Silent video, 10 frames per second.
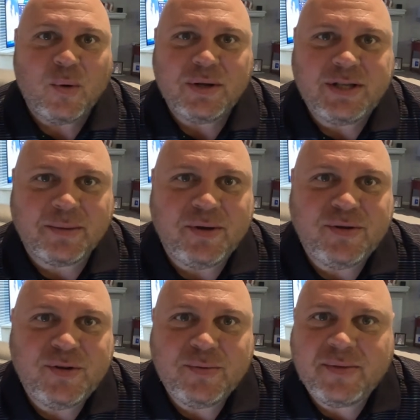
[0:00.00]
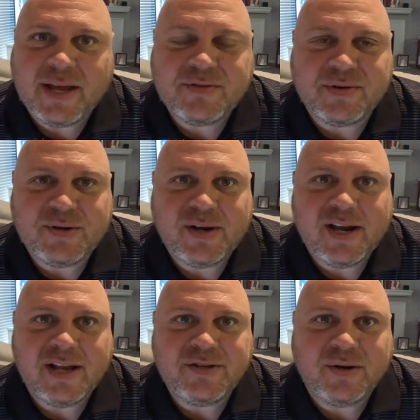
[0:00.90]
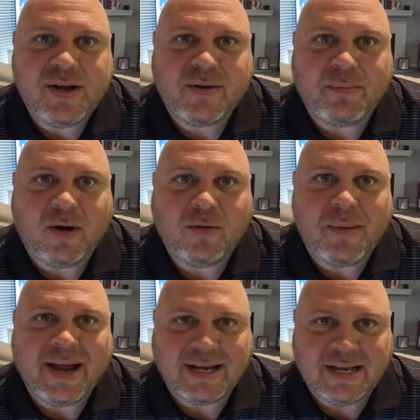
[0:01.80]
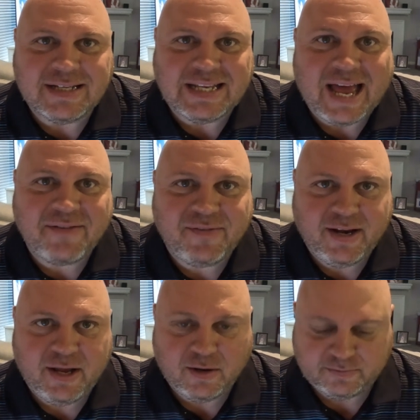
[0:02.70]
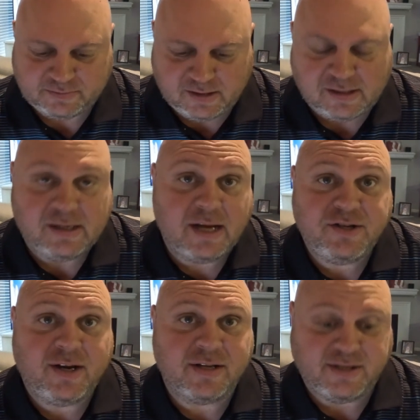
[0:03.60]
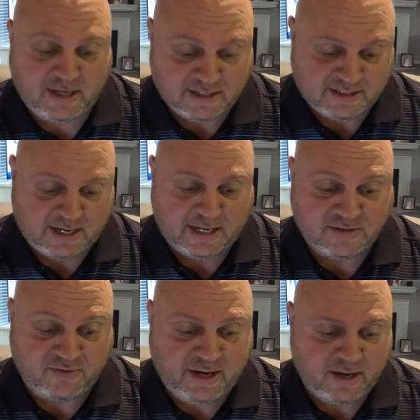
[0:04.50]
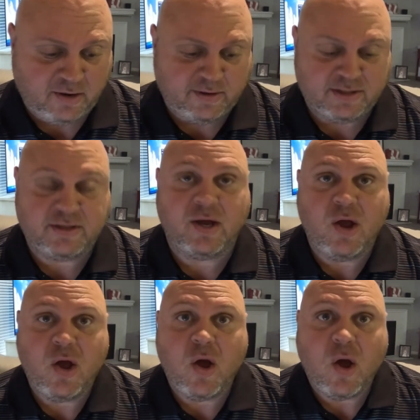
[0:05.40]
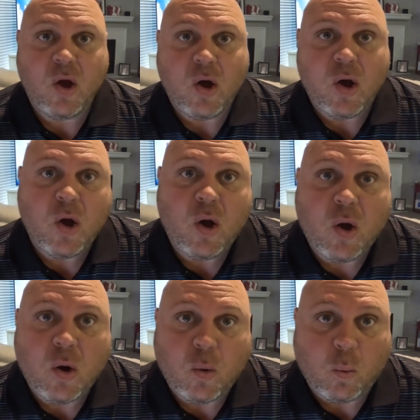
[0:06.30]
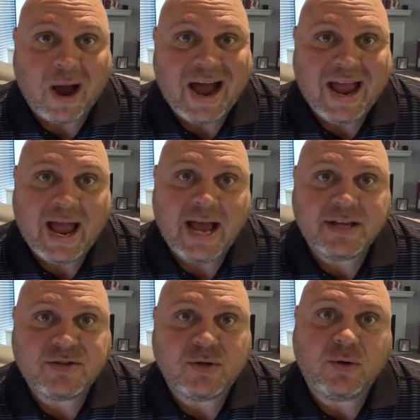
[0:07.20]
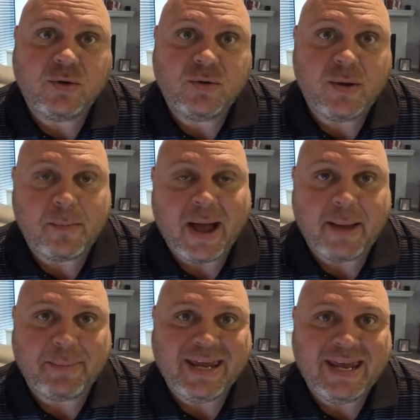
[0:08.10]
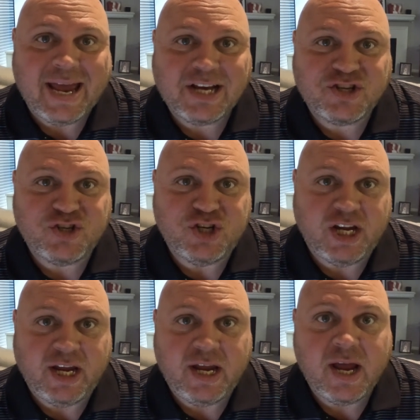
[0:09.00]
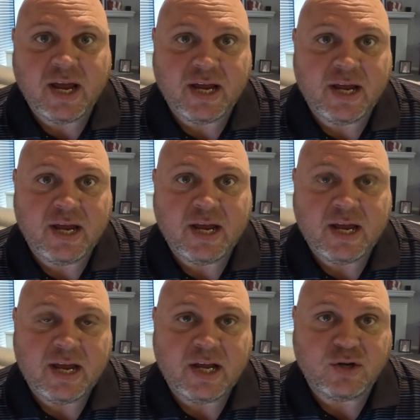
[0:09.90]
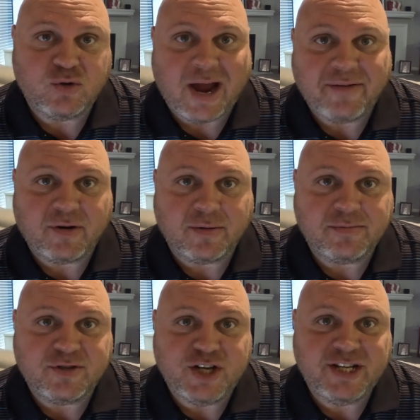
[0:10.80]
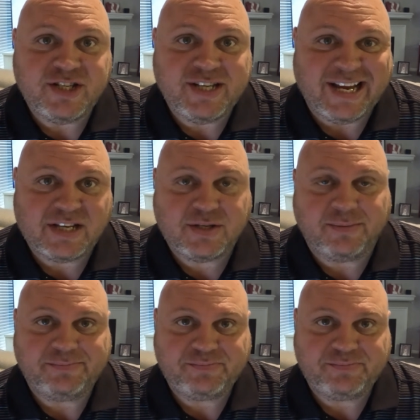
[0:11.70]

What's up, YouTube? Thanks for tuning in to another Bald Mike Does Live video. As you can see in today's video is why I sold my PXG driver, Gen 6,